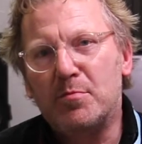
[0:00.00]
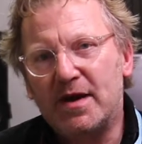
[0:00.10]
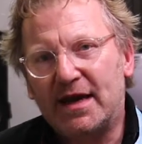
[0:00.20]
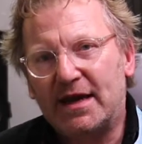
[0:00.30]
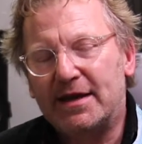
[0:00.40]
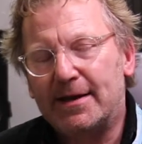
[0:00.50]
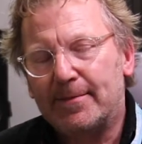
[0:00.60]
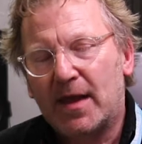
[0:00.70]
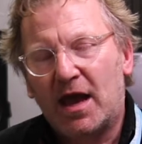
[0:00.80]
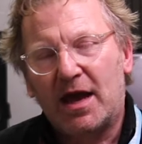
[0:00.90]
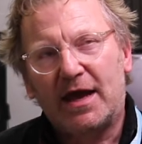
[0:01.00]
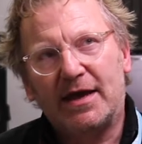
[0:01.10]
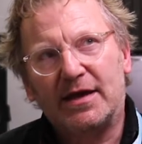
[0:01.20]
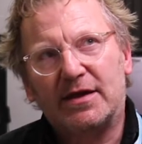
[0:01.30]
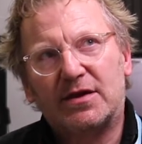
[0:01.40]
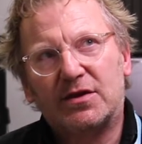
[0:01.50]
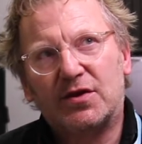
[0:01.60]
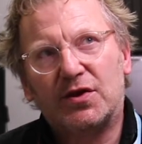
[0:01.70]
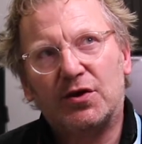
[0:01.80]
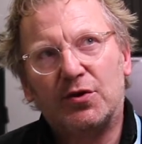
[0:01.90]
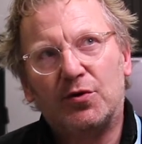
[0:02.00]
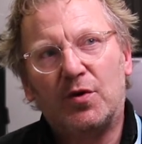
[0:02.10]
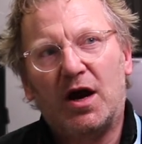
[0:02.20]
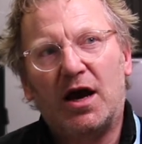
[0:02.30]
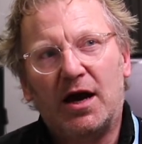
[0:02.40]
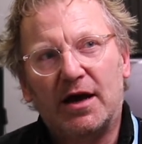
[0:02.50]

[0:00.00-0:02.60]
me is to